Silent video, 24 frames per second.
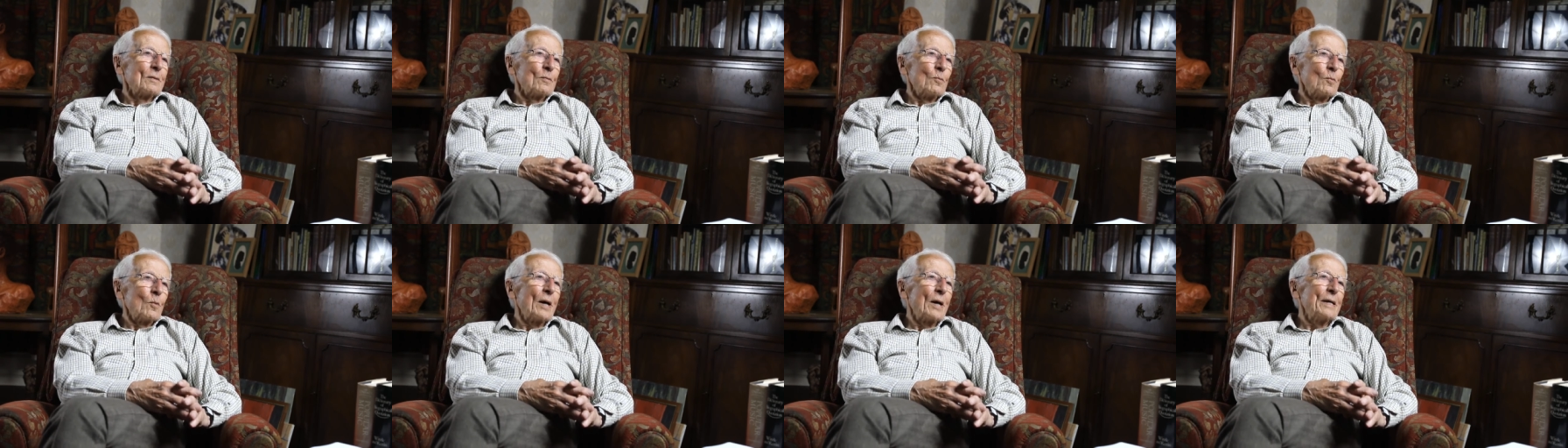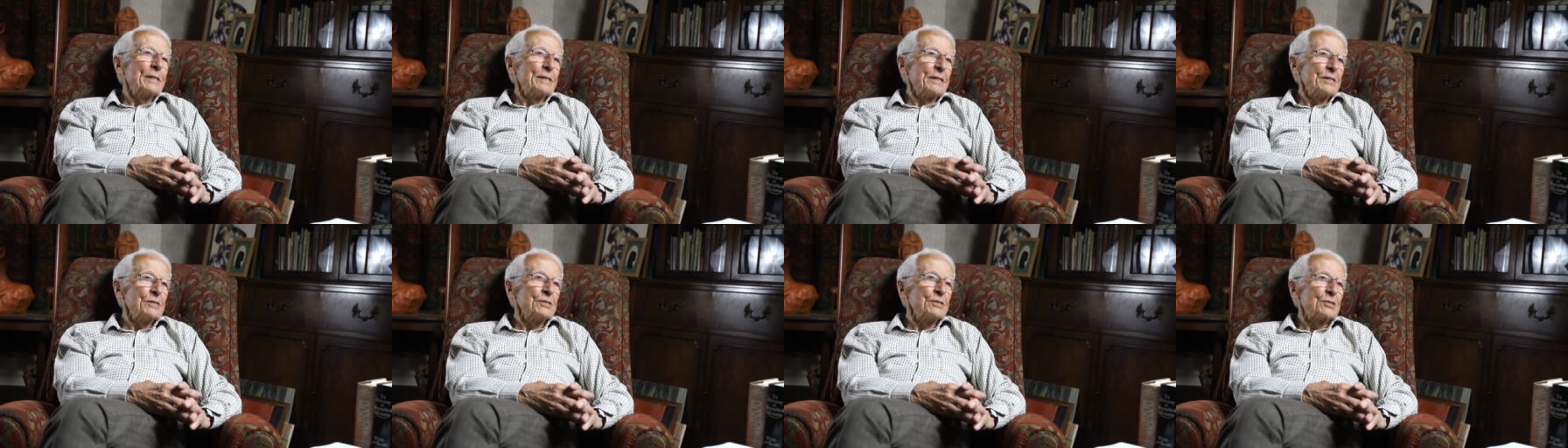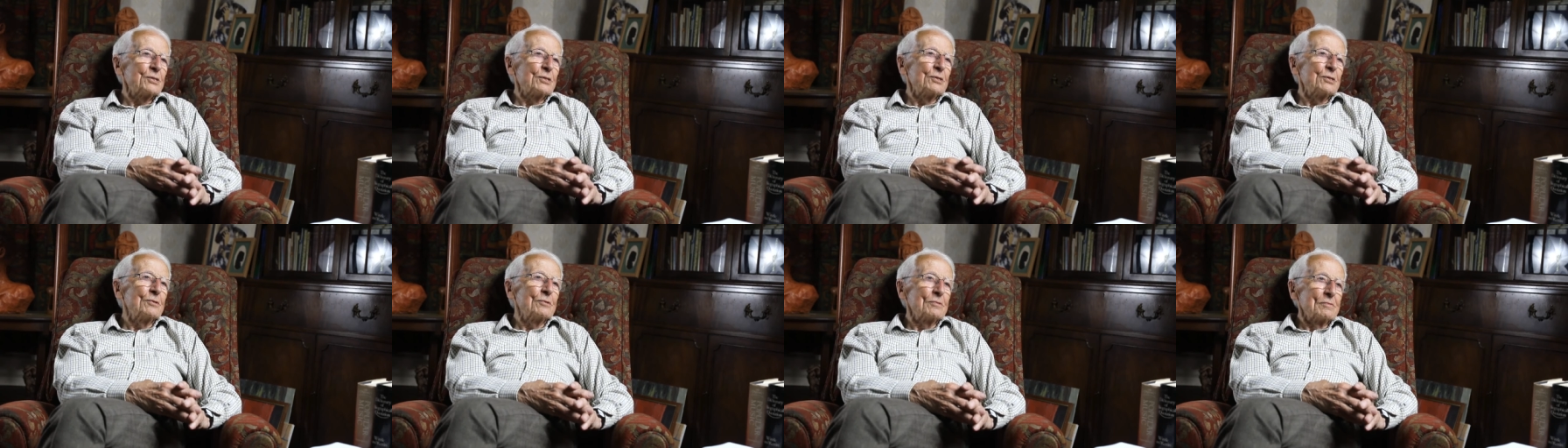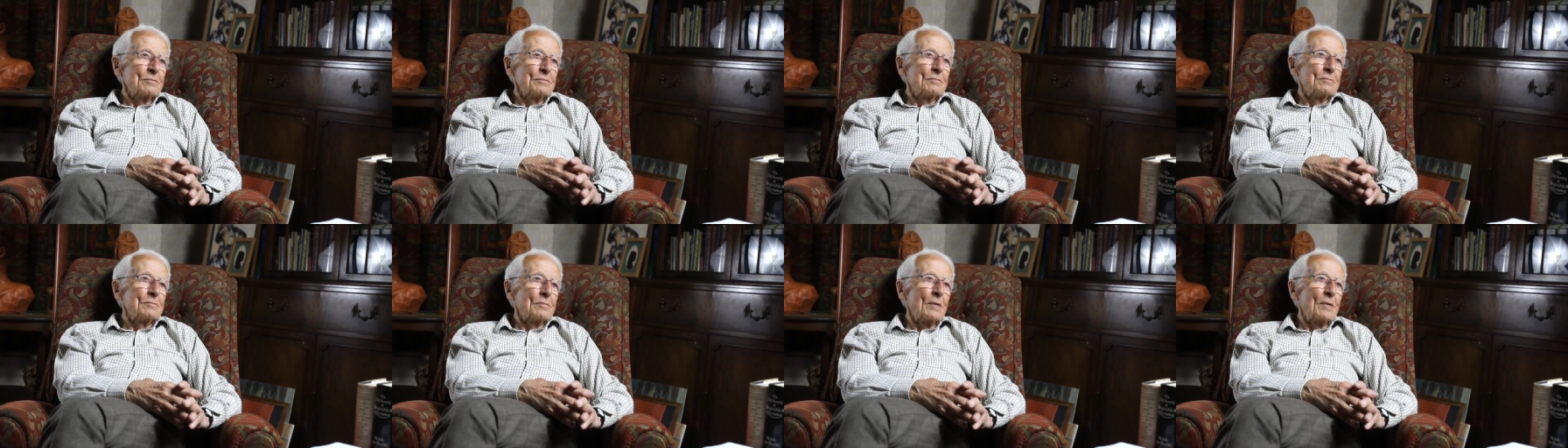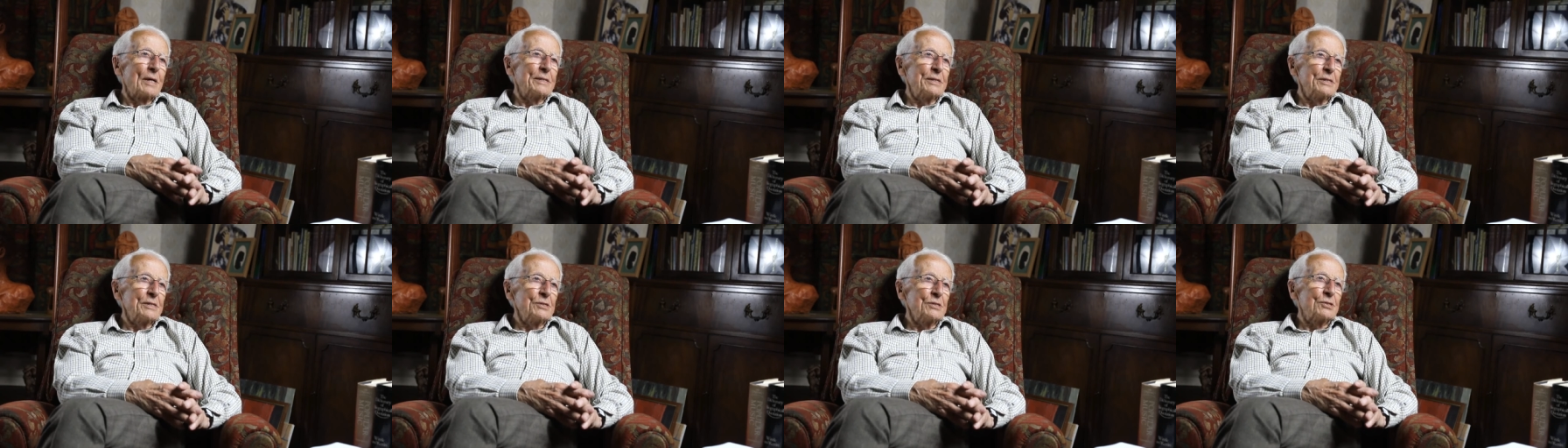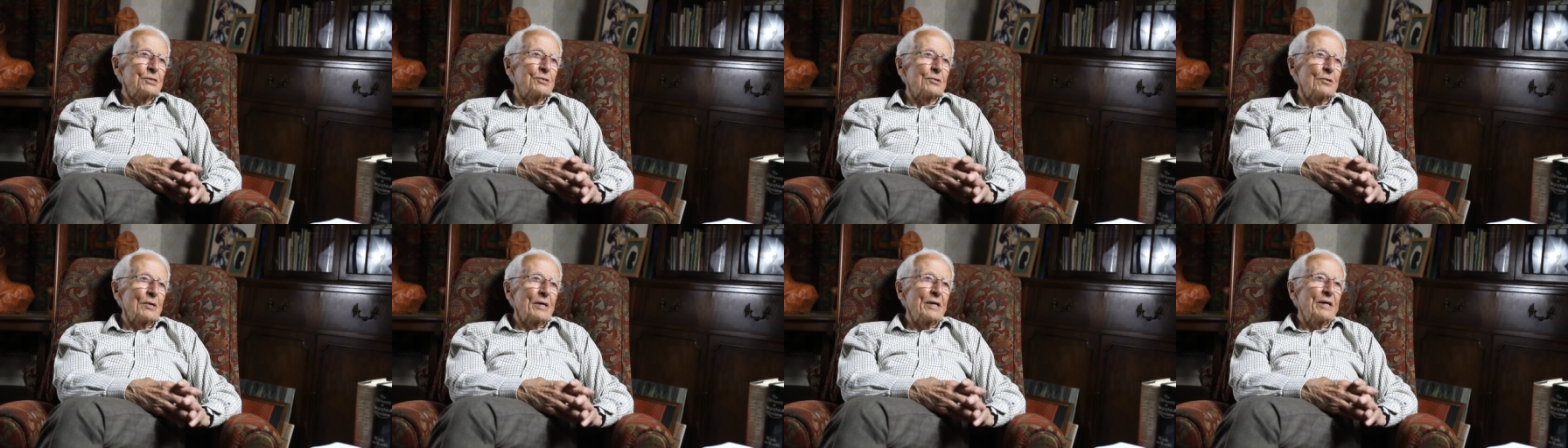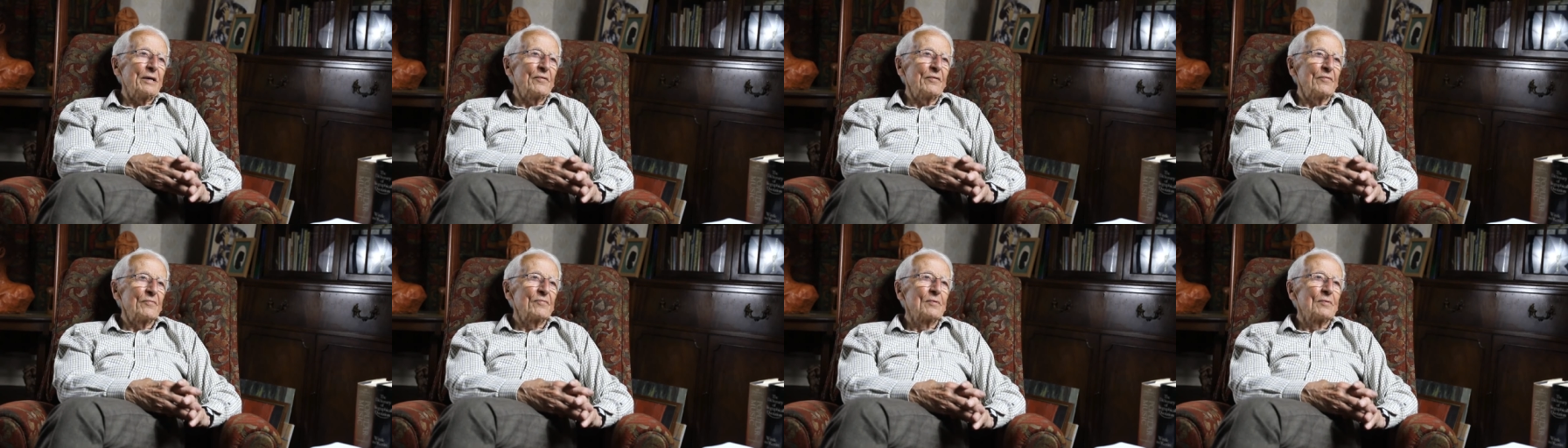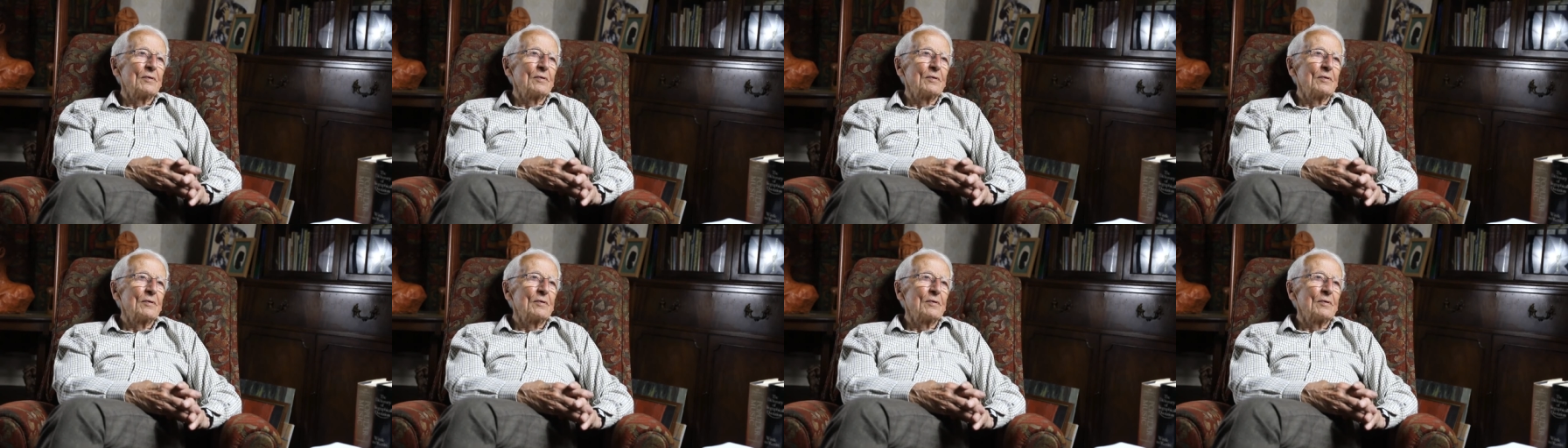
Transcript: Why didn't you? Why didn't you leave?